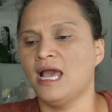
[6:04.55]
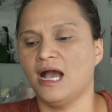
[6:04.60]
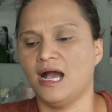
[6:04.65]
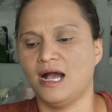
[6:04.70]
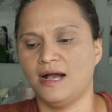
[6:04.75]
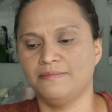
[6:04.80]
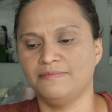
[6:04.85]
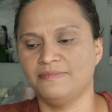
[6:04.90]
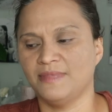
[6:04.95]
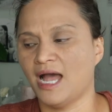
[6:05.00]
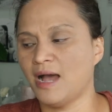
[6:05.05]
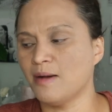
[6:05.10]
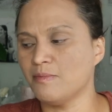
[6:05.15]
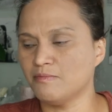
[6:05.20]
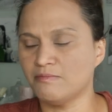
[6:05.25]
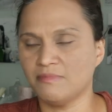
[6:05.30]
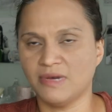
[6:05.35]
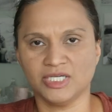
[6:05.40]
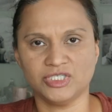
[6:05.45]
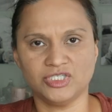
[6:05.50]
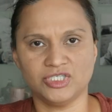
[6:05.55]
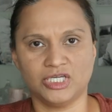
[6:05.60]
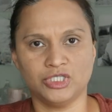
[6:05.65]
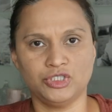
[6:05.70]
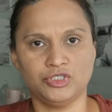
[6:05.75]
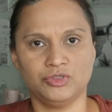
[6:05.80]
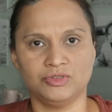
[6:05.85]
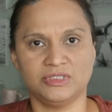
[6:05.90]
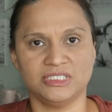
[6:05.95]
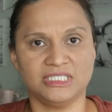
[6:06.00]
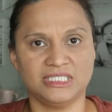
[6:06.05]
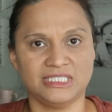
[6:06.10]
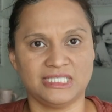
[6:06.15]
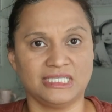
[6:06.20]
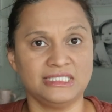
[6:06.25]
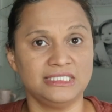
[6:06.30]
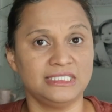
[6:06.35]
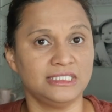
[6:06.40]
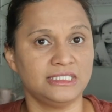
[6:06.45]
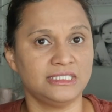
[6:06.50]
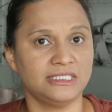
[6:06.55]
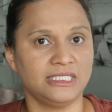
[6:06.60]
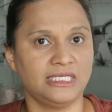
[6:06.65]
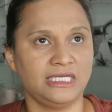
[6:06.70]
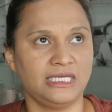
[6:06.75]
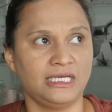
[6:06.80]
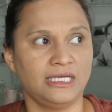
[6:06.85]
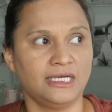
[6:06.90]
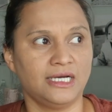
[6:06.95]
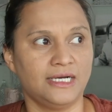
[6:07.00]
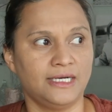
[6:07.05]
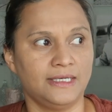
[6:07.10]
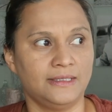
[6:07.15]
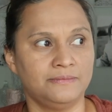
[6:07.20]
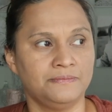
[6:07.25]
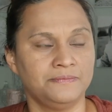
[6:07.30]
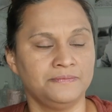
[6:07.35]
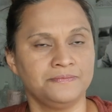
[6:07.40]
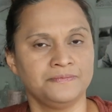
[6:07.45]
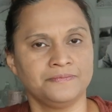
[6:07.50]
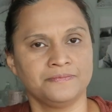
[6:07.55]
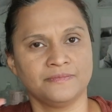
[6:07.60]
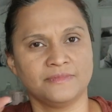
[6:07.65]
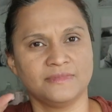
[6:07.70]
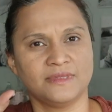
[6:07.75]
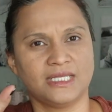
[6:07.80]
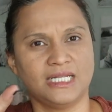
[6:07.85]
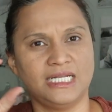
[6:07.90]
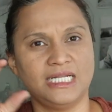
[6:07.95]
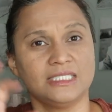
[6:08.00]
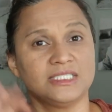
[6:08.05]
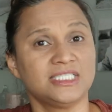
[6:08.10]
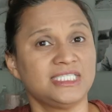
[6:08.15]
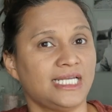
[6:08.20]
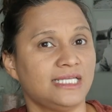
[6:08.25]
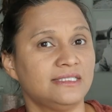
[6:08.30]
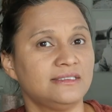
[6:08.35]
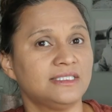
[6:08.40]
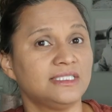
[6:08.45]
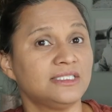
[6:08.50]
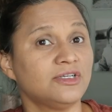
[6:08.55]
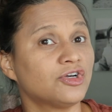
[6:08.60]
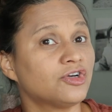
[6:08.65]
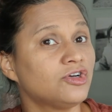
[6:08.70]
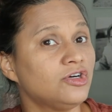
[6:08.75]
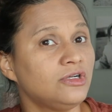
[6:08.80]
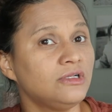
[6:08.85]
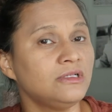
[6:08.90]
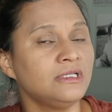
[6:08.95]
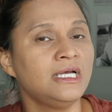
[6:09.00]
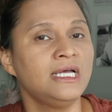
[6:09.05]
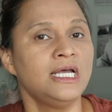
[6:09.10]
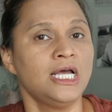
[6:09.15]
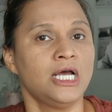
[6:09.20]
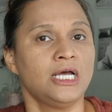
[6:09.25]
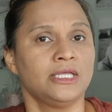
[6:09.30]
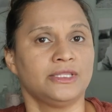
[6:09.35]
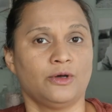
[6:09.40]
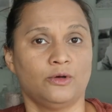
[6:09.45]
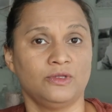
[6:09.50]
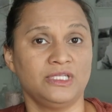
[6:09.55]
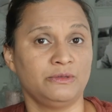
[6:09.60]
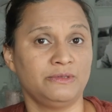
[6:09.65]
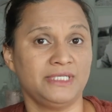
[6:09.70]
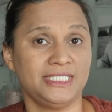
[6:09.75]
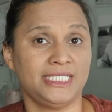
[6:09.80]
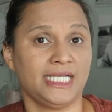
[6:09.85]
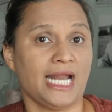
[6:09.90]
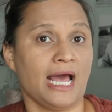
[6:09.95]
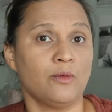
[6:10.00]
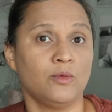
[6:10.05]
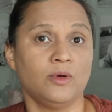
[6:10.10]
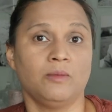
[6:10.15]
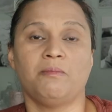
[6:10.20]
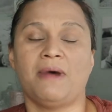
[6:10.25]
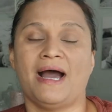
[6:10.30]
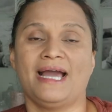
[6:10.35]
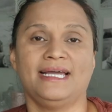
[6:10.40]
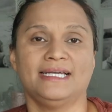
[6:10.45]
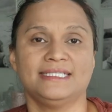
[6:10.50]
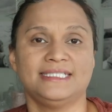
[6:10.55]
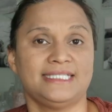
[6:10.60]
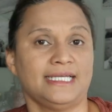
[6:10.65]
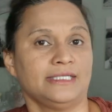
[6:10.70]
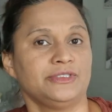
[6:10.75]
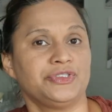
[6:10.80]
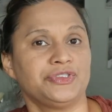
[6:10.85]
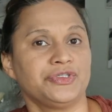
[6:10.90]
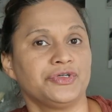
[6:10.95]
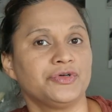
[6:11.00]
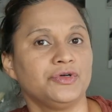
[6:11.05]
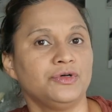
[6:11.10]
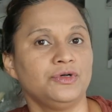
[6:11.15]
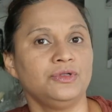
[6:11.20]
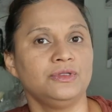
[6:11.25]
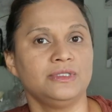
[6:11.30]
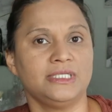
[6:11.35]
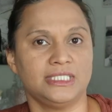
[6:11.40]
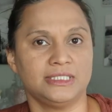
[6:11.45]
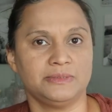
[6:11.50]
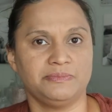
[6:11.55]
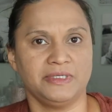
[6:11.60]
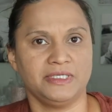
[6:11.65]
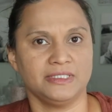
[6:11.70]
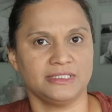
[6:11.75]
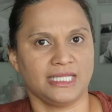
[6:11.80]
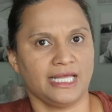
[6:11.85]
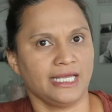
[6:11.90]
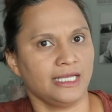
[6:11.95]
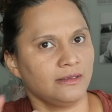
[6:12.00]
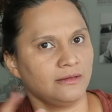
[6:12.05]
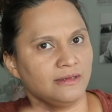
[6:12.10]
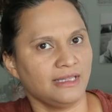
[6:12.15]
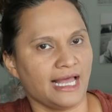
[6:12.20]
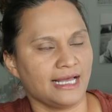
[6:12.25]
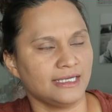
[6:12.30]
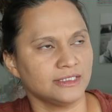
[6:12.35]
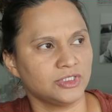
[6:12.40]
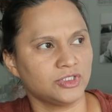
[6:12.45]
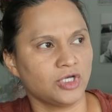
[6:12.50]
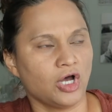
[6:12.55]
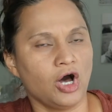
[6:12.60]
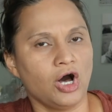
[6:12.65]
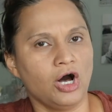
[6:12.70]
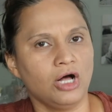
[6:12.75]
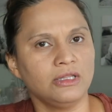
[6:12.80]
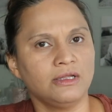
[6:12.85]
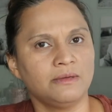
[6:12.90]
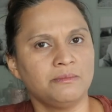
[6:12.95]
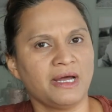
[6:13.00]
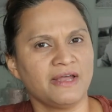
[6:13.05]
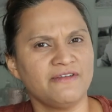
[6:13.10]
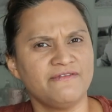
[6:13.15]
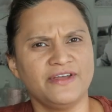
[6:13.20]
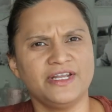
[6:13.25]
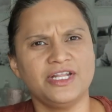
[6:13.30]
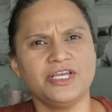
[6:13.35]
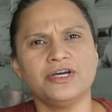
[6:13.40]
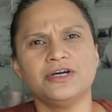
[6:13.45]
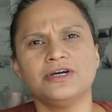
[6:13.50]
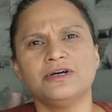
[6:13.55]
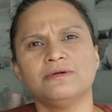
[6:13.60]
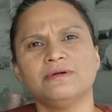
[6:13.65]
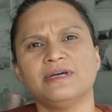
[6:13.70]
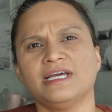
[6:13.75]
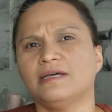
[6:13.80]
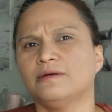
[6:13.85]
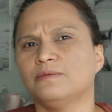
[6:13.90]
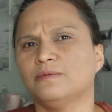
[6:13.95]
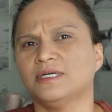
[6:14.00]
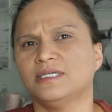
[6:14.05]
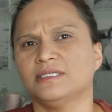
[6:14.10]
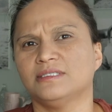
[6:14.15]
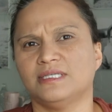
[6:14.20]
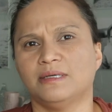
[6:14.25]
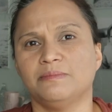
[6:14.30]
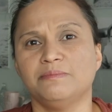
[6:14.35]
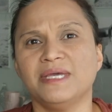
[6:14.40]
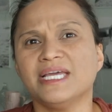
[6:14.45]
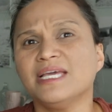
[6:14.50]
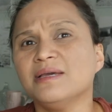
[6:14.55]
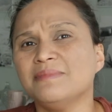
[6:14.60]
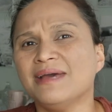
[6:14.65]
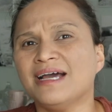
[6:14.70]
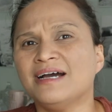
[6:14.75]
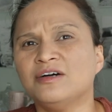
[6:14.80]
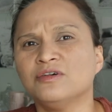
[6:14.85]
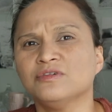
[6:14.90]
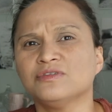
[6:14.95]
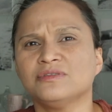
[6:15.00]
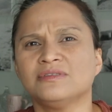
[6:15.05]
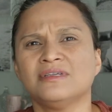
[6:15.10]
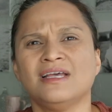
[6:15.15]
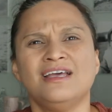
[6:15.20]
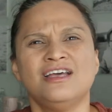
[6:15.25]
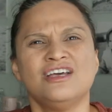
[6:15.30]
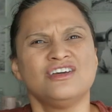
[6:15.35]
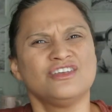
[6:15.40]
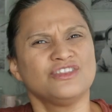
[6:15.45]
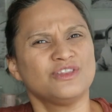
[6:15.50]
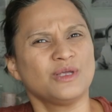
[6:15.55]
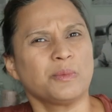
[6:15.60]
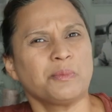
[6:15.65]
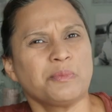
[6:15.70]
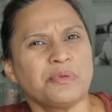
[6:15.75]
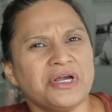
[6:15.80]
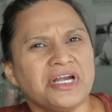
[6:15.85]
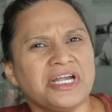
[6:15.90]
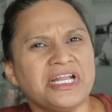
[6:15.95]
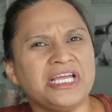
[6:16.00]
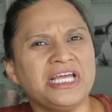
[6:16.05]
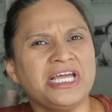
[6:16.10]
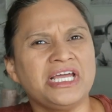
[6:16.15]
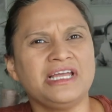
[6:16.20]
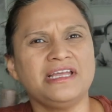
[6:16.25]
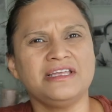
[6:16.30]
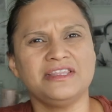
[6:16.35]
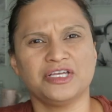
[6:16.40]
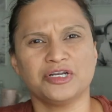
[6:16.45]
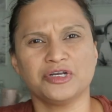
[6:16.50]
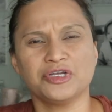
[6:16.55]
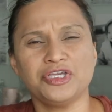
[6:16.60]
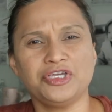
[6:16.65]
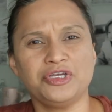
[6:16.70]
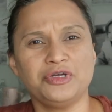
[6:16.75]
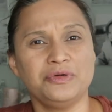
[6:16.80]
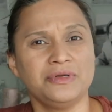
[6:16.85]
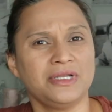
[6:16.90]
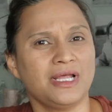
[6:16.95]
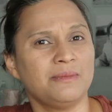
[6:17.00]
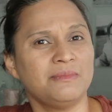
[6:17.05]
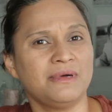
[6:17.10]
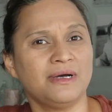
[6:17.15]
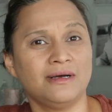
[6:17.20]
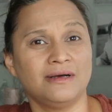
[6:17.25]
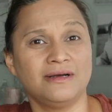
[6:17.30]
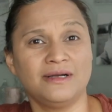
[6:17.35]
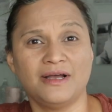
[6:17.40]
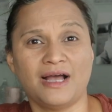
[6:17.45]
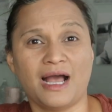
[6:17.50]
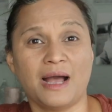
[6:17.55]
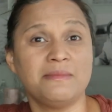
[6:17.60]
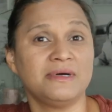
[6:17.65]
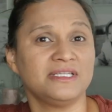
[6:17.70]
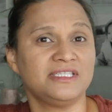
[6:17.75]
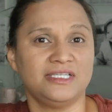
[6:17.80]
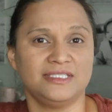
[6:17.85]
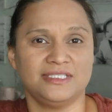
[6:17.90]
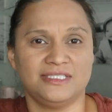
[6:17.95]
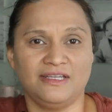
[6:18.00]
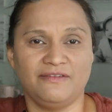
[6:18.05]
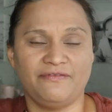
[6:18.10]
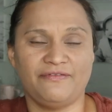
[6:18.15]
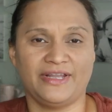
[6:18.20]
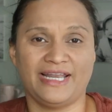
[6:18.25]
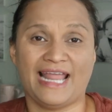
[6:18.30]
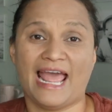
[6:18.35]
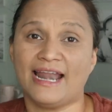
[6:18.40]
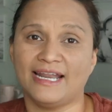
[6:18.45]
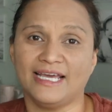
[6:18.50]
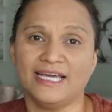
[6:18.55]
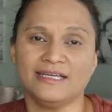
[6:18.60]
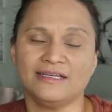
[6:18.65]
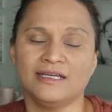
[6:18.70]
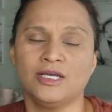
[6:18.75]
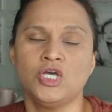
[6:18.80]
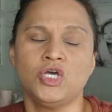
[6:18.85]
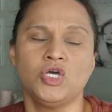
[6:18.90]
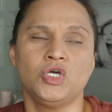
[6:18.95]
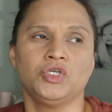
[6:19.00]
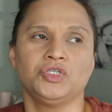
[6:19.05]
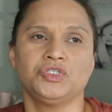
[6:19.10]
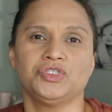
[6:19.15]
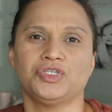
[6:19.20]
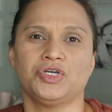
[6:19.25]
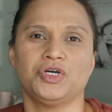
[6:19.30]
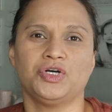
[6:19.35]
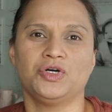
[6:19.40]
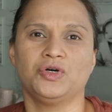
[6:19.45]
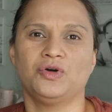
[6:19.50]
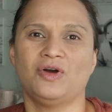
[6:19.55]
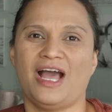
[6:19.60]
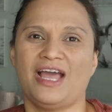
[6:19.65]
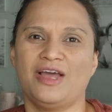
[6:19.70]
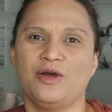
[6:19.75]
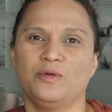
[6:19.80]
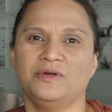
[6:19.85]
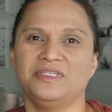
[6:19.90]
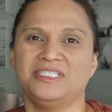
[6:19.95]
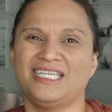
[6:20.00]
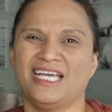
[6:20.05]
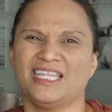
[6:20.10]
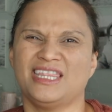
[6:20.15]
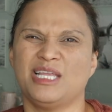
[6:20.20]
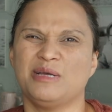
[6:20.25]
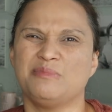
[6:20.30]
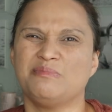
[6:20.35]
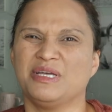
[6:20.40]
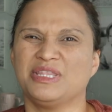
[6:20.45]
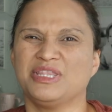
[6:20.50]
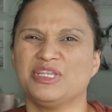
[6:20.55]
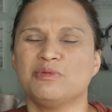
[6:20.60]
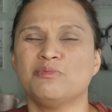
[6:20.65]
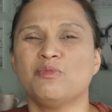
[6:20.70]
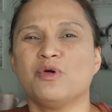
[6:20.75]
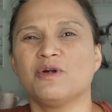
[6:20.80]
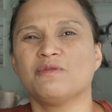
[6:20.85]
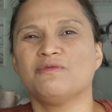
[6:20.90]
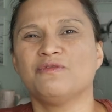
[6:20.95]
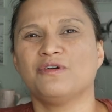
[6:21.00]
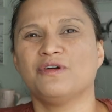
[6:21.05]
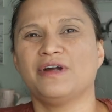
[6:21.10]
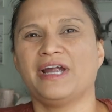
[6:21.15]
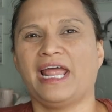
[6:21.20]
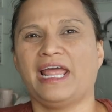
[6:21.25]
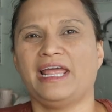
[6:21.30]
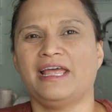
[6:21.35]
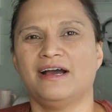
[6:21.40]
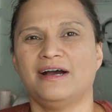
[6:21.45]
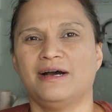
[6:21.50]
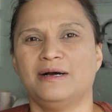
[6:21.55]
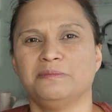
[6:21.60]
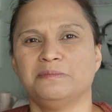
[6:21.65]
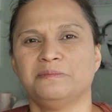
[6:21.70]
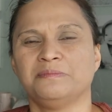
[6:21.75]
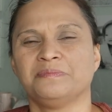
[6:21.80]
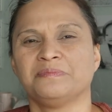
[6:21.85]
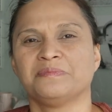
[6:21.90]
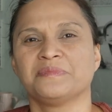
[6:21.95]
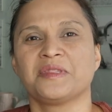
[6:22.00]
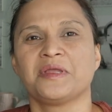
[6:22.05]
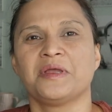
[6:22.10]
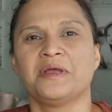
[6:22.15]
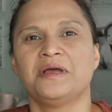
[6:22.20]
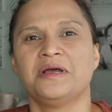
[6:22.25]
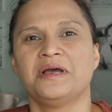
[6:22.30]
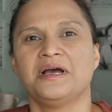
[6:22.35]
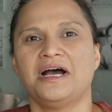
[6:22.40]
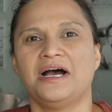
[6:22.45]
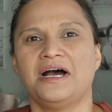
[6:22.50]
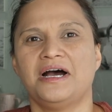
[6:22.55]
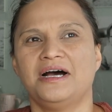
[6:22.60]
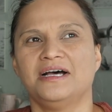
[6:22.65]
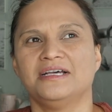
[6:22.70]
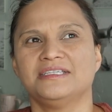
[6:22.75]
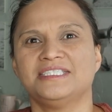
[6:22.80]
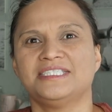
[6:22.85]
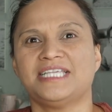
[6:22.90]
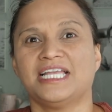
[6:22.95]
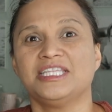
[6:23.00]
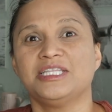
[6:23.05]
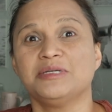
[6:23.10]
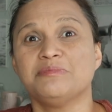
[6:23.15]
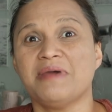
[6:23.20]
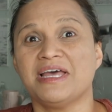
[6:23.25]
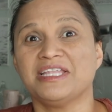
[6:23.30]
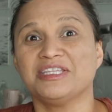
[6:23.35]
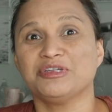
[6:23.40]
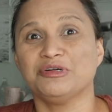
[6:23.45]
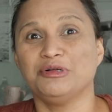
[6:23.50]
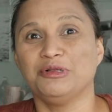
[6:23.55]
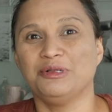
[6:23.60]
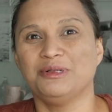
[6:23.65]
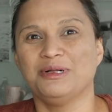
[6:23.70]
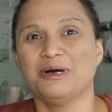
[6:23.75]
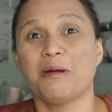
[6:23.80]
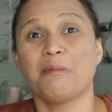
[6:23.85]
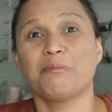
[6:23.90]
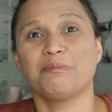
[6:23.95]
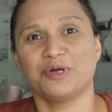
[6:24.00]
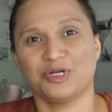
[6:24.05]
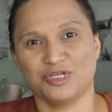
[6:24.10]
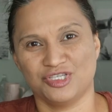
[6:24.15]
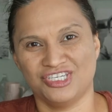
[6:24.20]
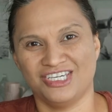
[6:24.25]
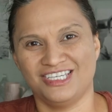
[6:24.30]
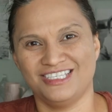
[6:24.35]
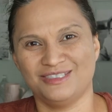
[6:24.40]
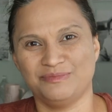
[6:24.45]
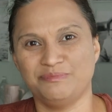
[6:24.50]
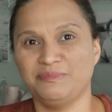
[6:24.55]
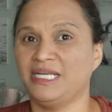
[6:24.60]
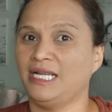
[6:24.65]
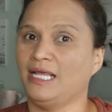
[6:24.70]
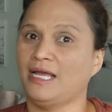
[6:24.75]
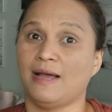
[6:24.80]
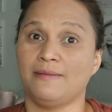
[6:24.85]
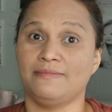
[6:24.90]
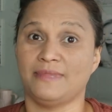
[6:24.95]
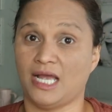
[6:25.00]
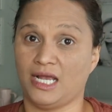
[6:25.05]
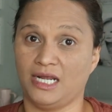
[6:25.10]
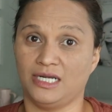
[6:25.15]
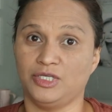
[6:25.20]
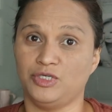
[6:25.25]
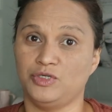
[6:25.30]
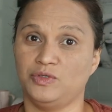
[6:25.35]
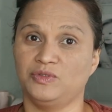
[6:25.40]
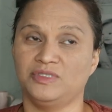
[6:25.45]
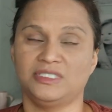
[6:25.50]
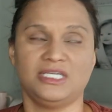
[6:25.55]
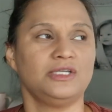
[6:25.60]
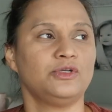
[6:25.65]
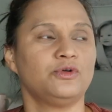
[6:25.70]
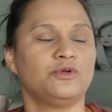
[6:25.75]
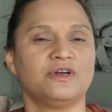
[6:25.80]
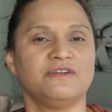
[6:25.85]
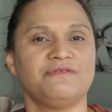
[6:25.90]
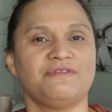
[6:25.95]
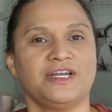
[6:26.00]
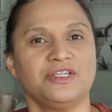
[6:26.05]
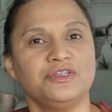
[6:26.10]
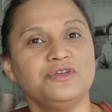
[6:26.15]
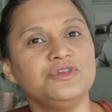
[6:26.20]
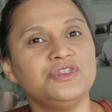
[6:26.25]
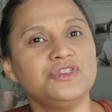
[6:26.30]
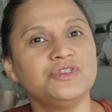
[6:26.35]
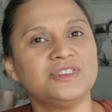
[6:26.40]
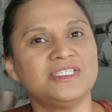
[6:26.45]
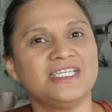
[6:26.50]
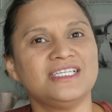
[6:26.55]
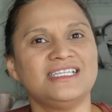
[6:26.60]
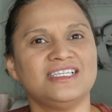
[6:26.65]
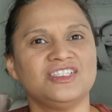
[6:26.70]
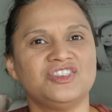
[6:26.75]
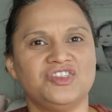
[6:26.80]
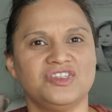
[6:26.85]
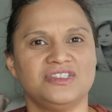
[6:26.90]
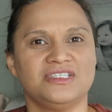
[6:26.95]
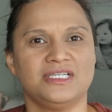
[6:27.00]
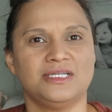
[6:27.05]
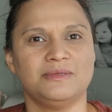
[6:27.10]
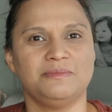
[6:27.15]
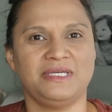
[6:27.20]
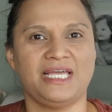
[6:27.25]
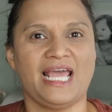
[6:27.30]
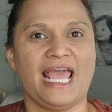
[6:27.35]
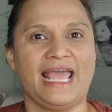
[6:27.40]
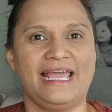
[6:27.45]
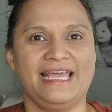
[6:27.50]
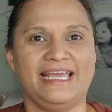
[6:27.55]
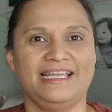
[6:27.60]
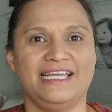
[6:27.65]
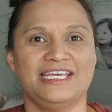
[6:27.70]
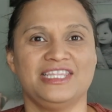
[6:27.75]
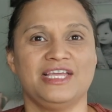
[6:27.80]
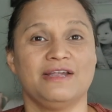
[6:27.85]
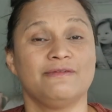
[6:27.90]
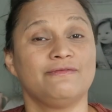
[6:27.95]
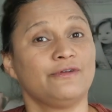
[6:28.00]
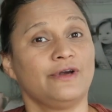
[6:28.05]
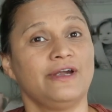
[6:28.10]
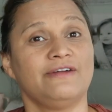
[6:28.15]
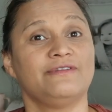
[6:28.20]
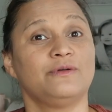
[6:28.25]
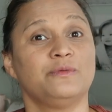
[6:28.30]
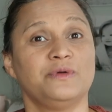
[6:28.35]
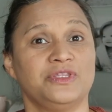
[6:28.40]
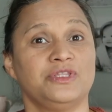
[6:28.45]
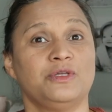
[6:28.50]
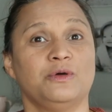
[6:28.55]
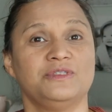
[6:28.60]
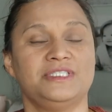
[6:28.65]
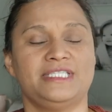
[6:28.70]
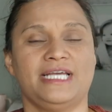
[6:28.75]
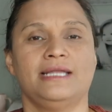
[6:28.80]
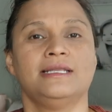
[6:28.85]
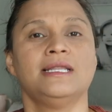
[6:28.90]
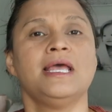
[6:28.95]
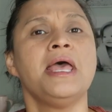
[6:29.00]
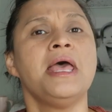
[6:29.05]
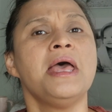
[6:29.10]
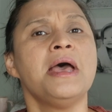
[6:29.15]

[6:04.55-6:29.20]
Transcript: I'm not much into the Scentsy, um, the little scent circle. The only reason I will buy a scent circle is because, like last haul on my video, it was a Mickey Mouse. They're pretty, they're cute. I'm a I'm a Disney fanatic, so I always get them, but they're more for a, um, a sentimental purchase, meaning I'm not gonna use it, or if I do use it, it's just gonna be hanging in there forever with no scent.